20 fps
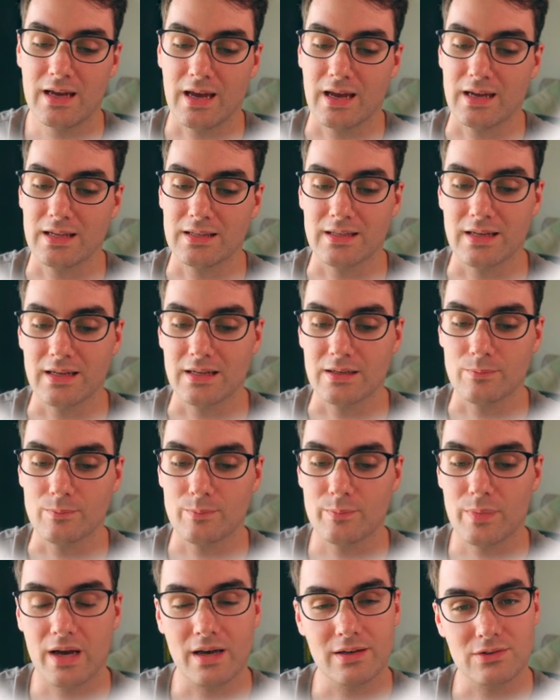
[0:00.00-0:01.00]
And
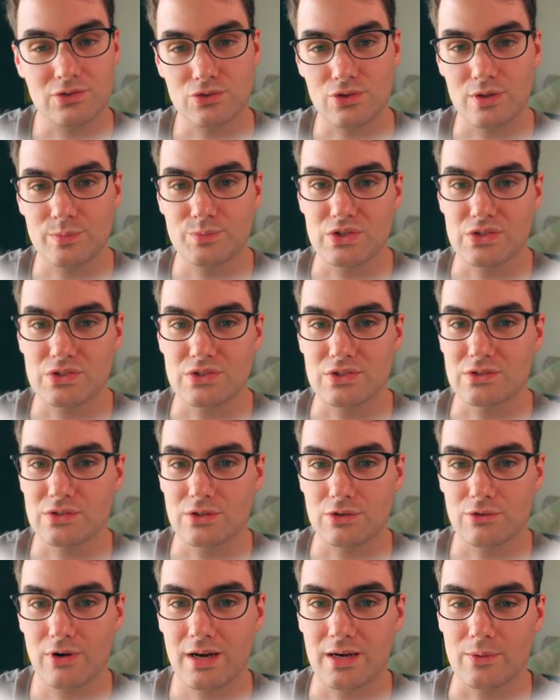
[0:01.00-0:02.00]
then past trips is
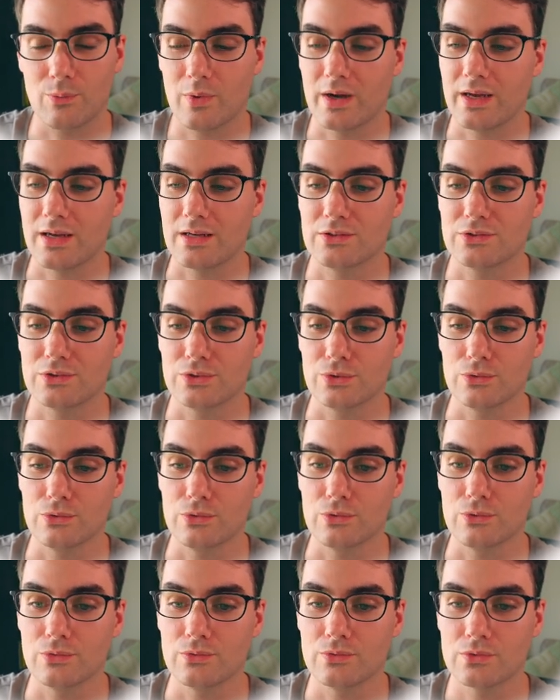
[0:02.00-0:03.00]
just a great way
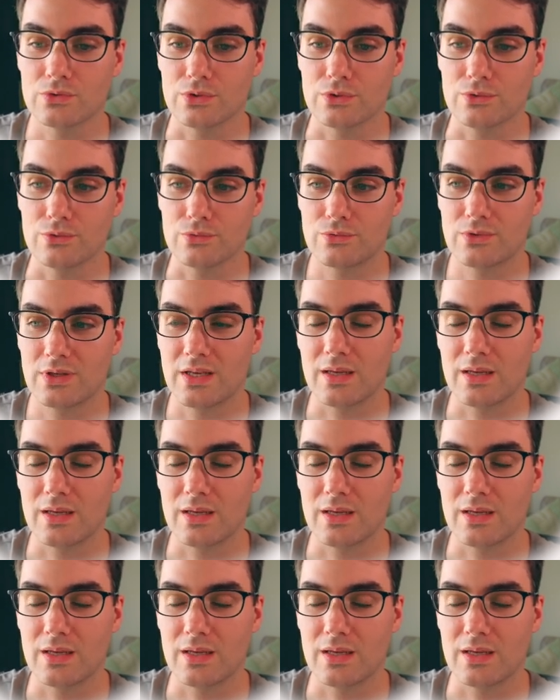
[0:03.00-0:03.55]
to sort of